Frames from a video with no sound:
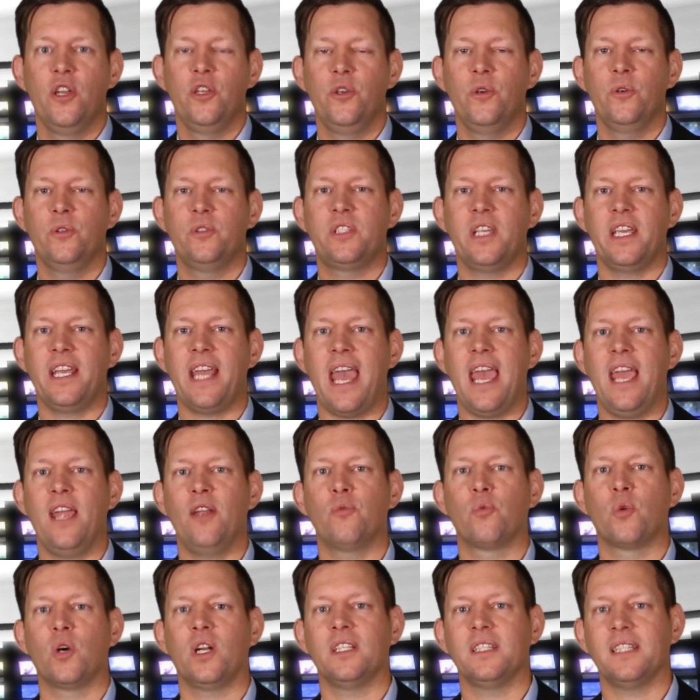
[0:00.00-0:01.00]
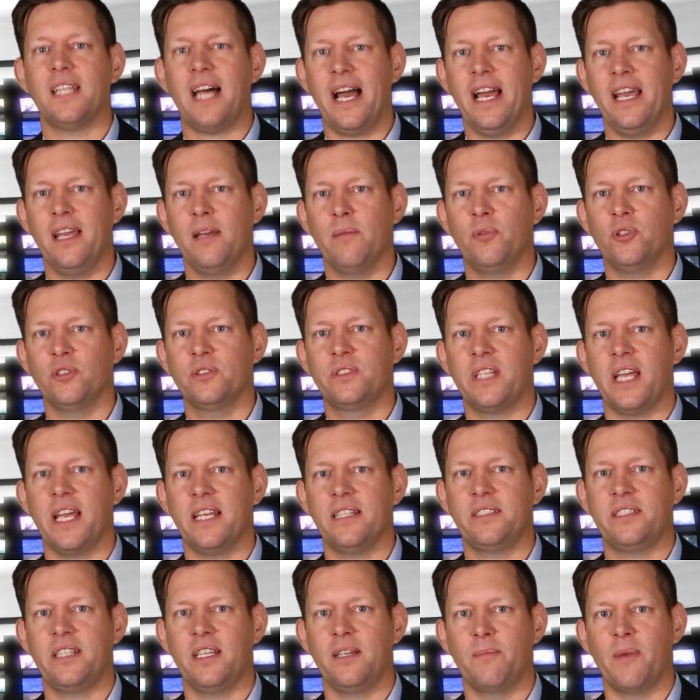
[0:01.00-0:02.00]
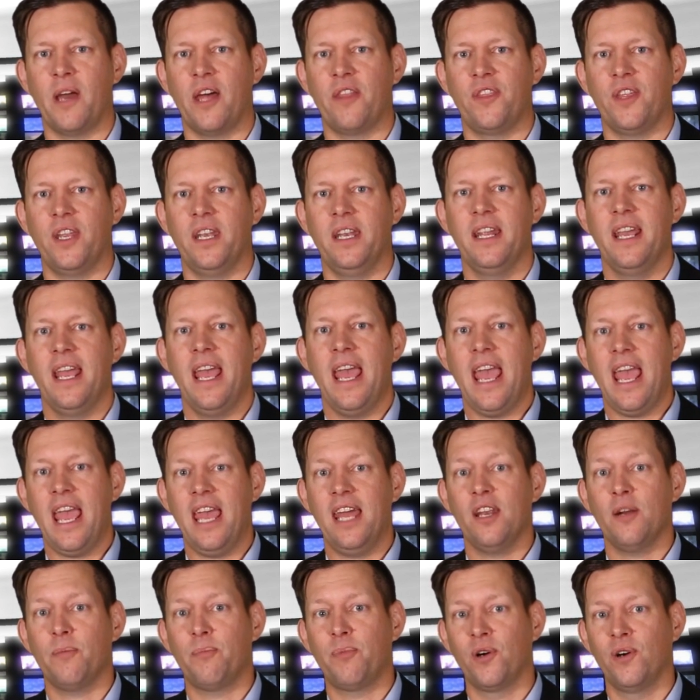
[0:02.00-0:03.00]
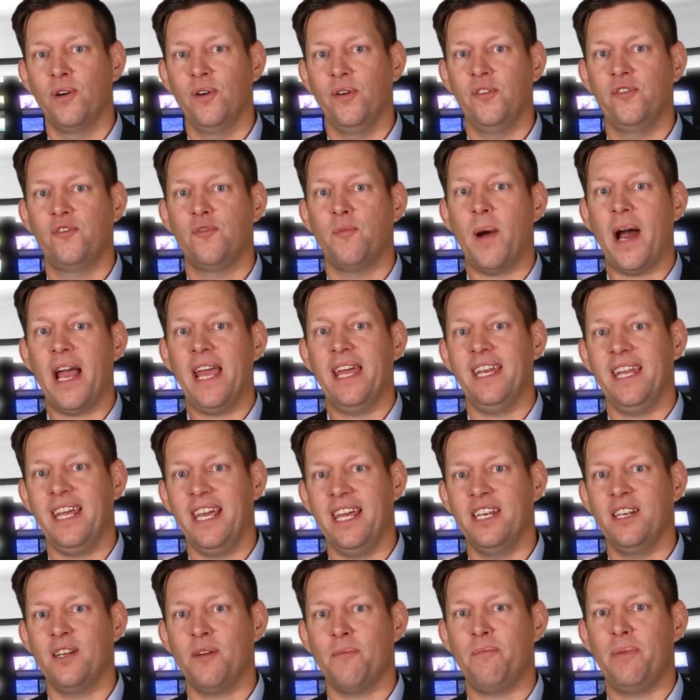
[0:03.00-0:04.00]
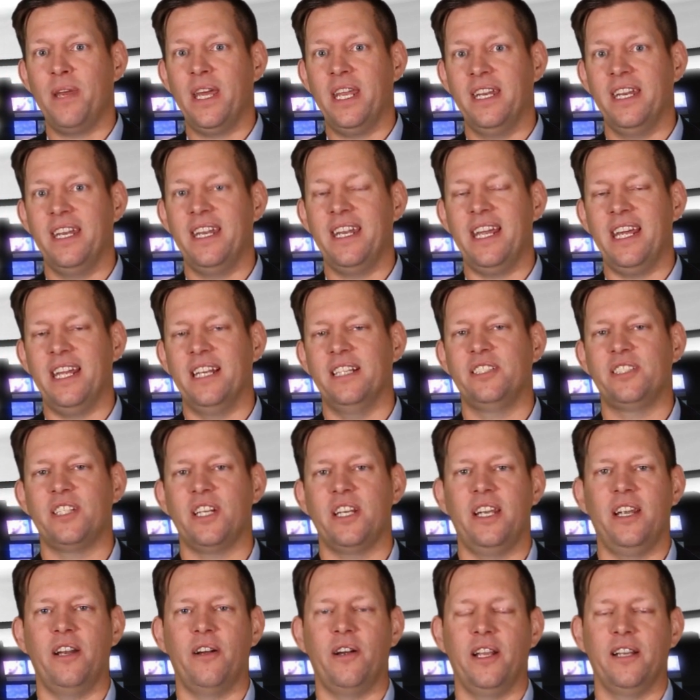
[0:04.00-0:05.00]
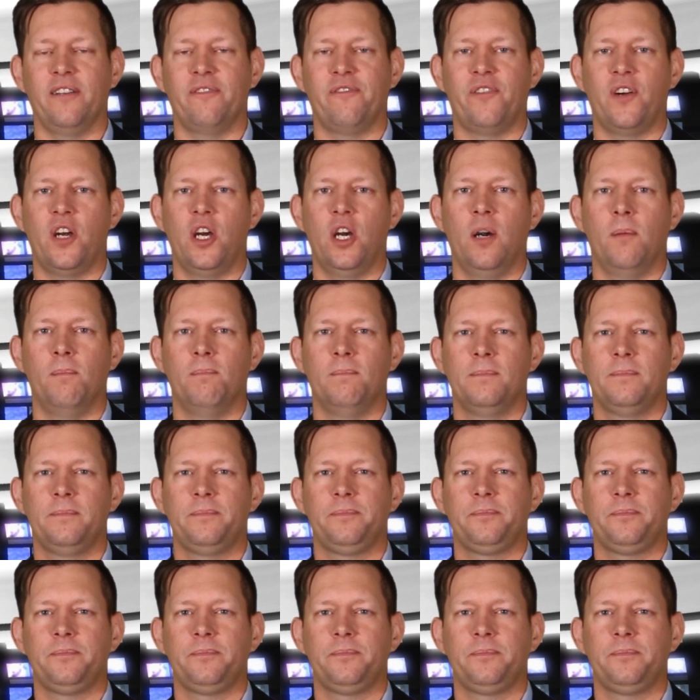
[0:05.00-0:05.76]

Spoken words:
using a reliable testing method and approved by an independent engineering firm.